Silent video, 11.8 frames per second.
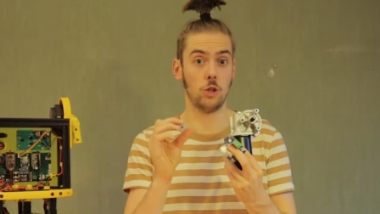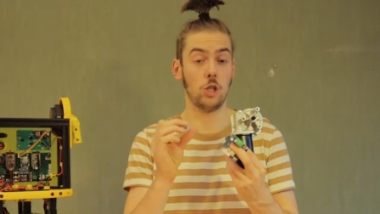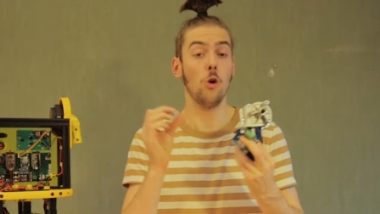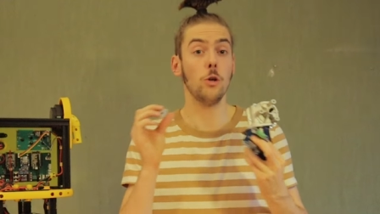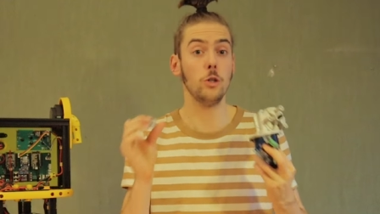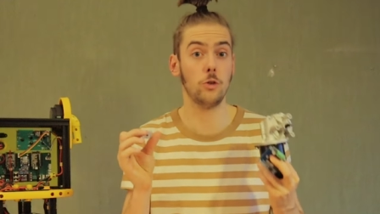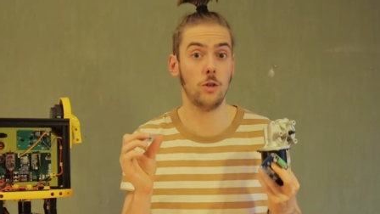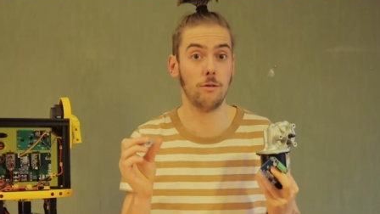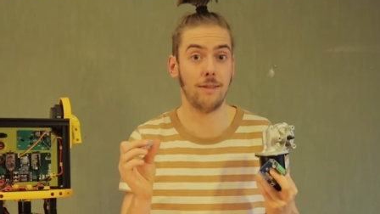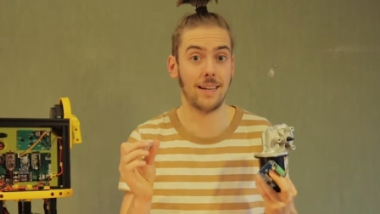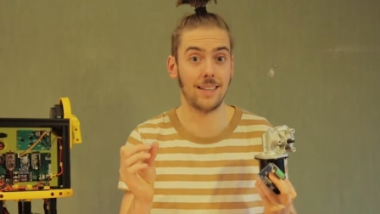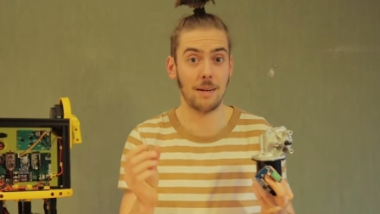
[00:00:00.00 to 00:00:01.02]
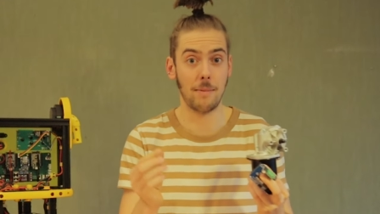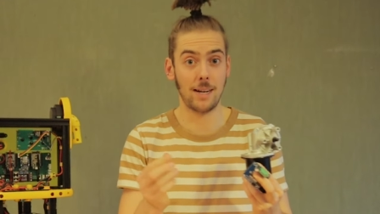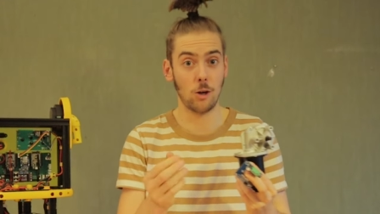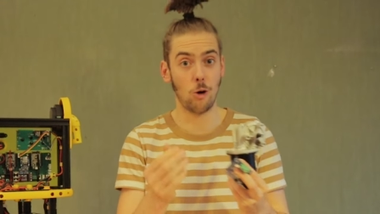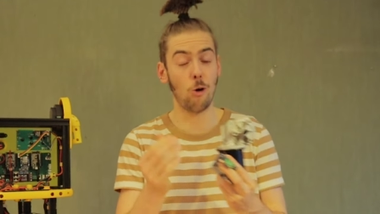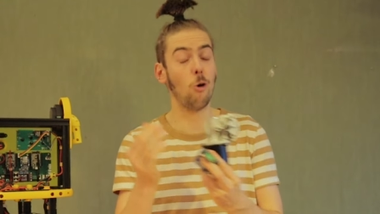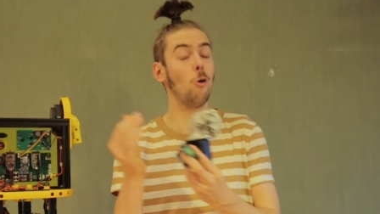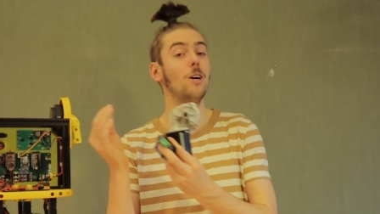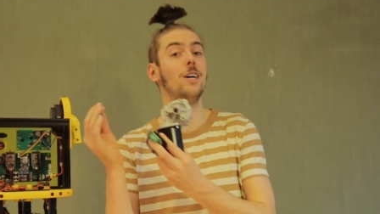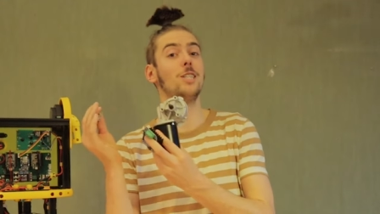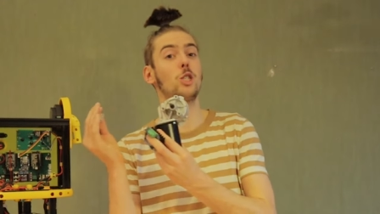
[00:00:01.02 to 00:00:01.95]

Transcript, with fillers: So useful, in fact, that I made a whole